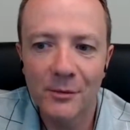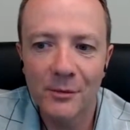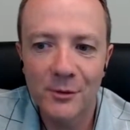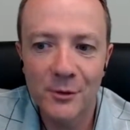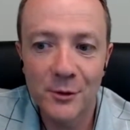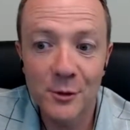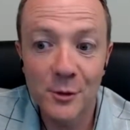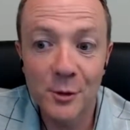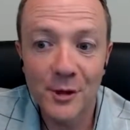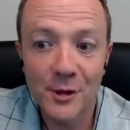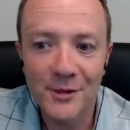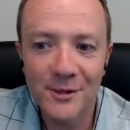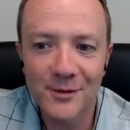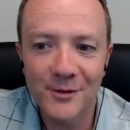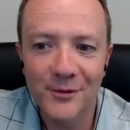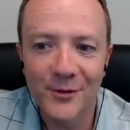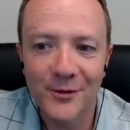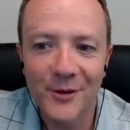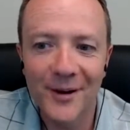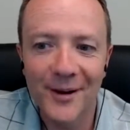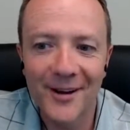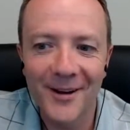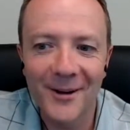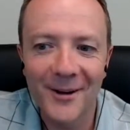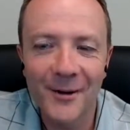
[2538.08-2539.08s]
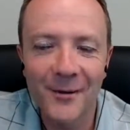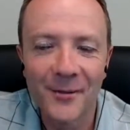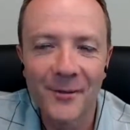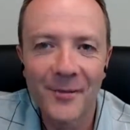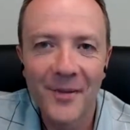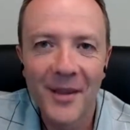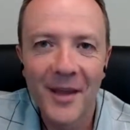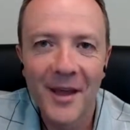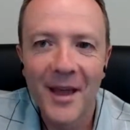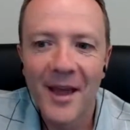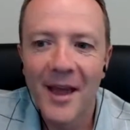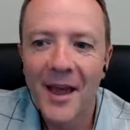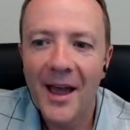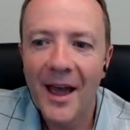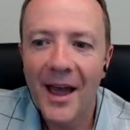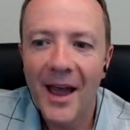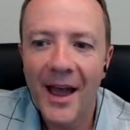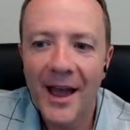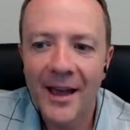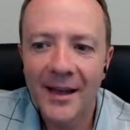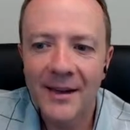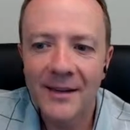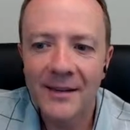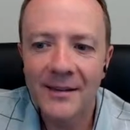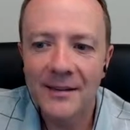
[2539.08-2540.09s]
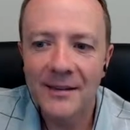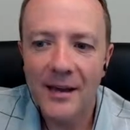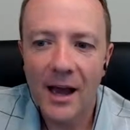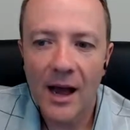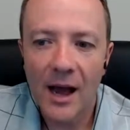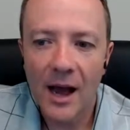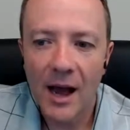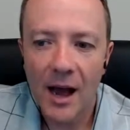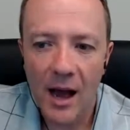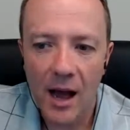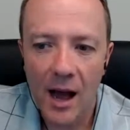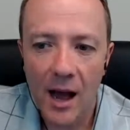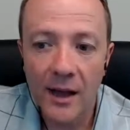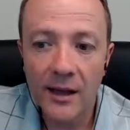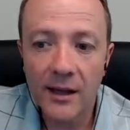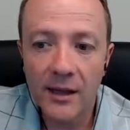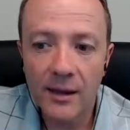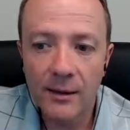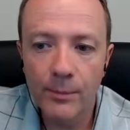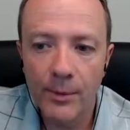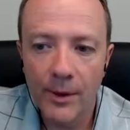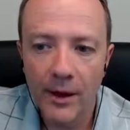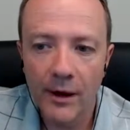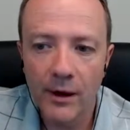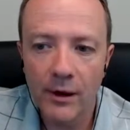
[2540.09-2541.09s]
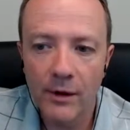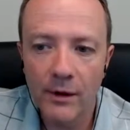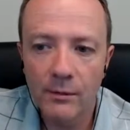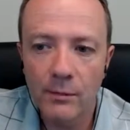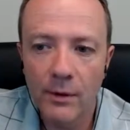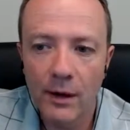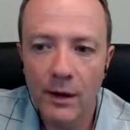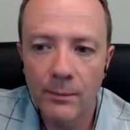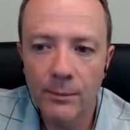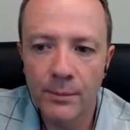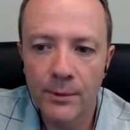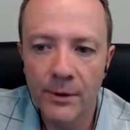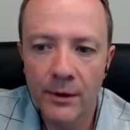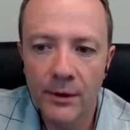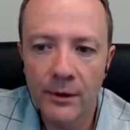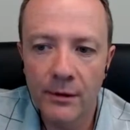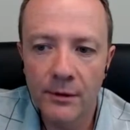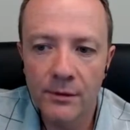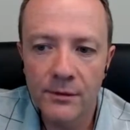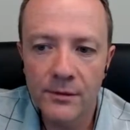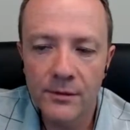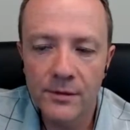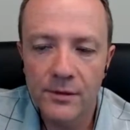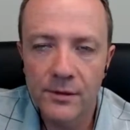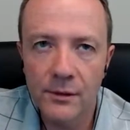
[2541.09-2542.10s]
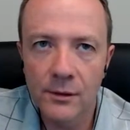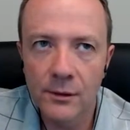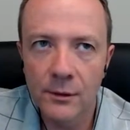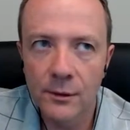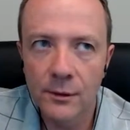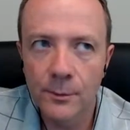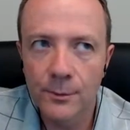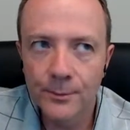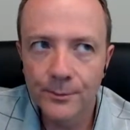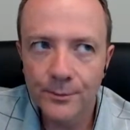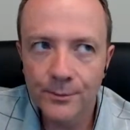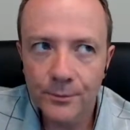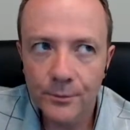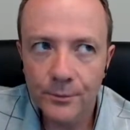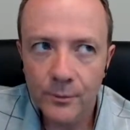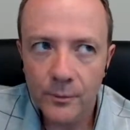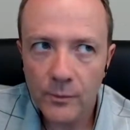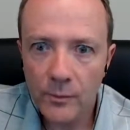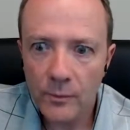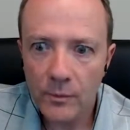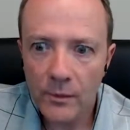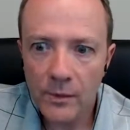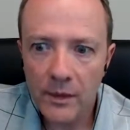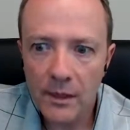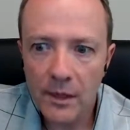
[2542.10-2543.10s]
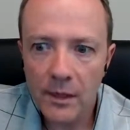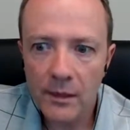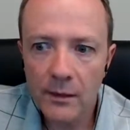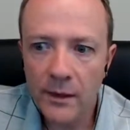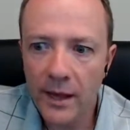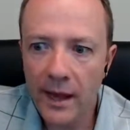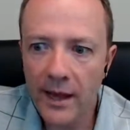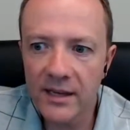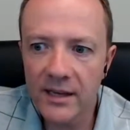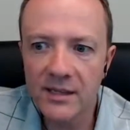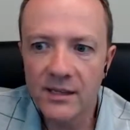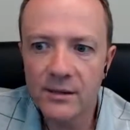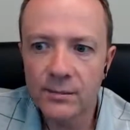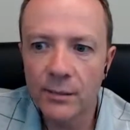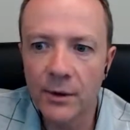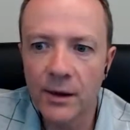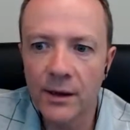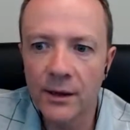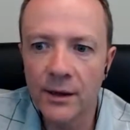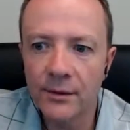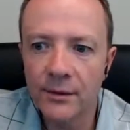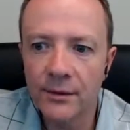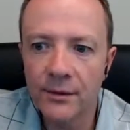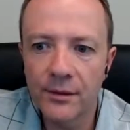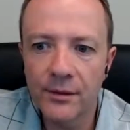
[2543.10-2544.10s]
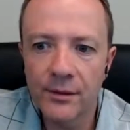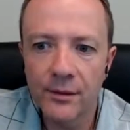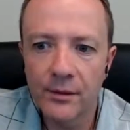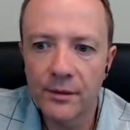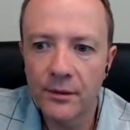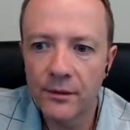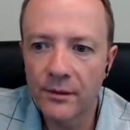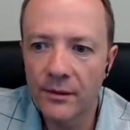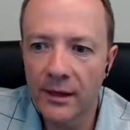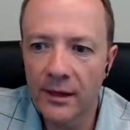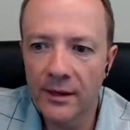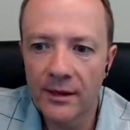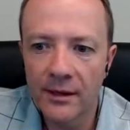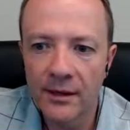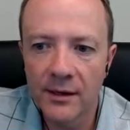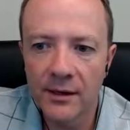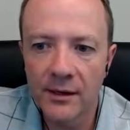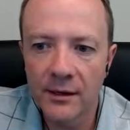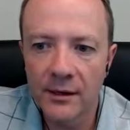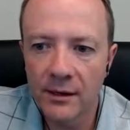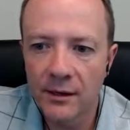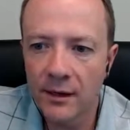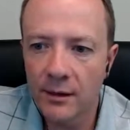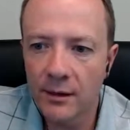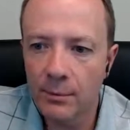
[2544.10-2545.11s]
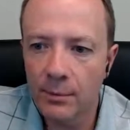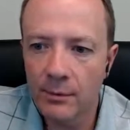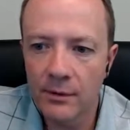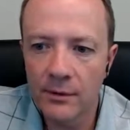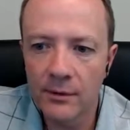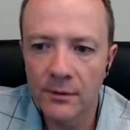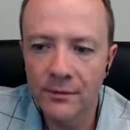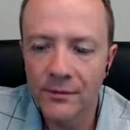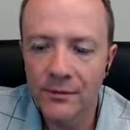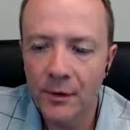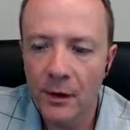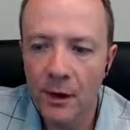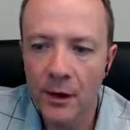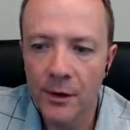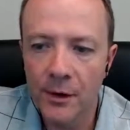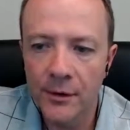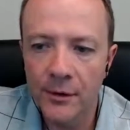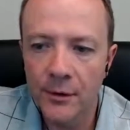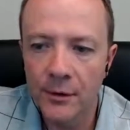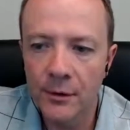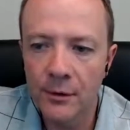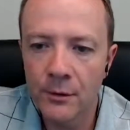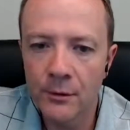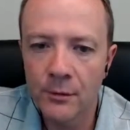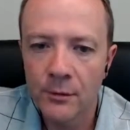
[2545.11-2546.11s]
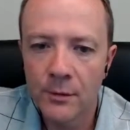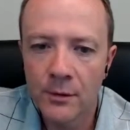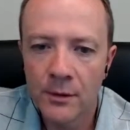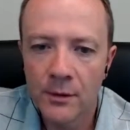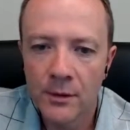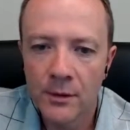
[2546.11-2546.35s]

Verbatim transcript: yes. file, and I compared my bill. So last month they did a couple of auto